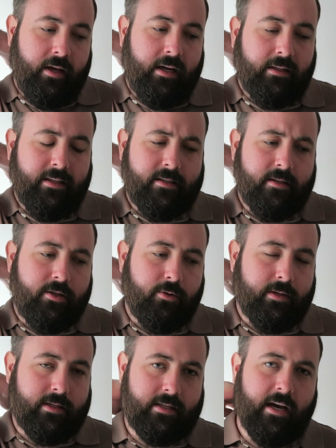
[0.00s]
And I listen
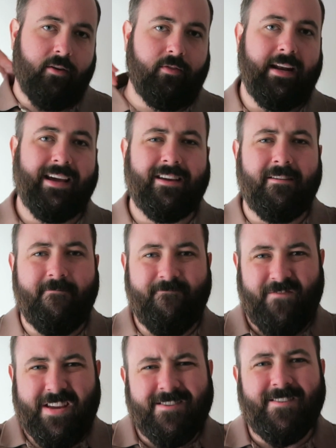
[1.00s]
to his stuff and I can
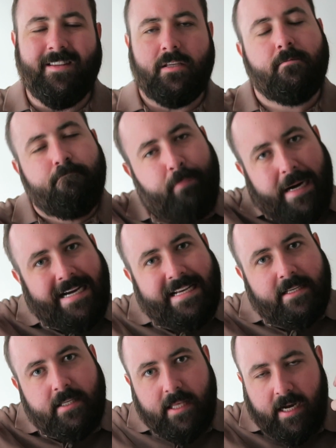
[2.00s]
feel this
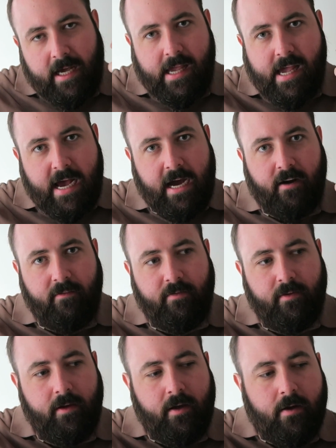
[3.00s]
bias that I
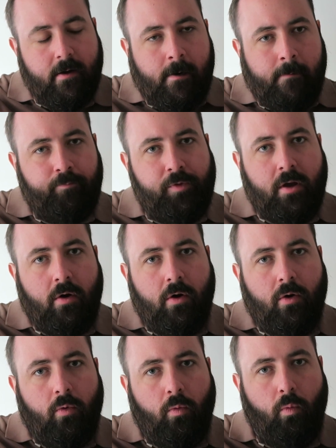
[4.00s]
have,
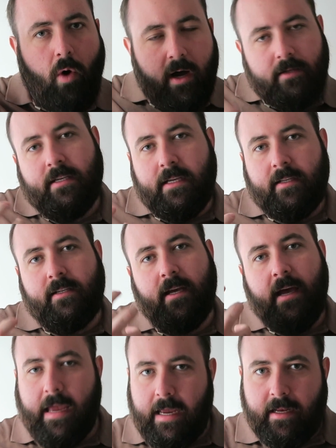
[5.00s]
wanting to
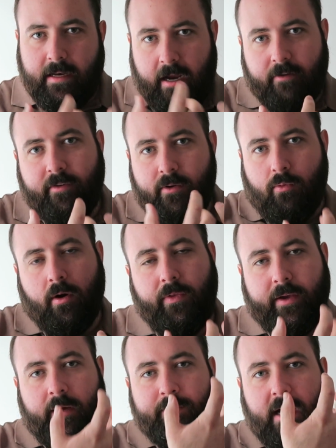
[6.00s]
hate every word
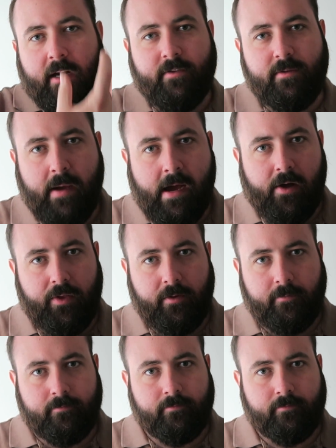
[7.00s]
that comes out of his mouth.